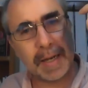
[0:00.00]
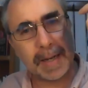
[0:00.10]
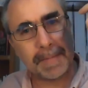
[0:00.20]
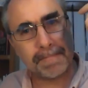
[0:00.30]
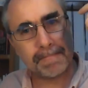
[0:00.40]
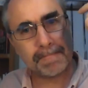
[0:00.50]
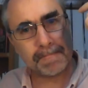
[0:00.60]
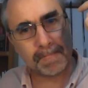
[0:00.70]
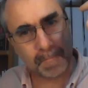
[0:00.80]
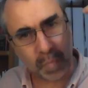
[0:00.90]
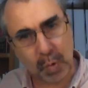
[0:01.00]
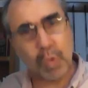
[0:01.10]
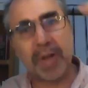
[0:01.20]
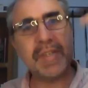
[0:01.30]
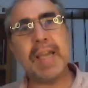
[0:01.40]

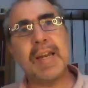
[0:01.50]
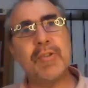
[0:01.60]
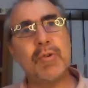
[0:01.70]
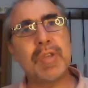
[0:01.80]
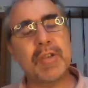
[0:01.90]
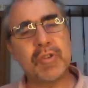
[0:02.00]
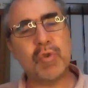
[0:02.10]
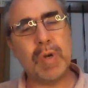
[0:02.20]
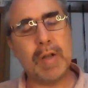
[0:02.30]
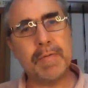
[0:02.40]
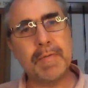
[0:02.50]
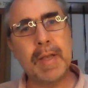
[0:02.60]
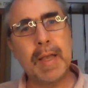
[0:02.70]
runs again in 2012.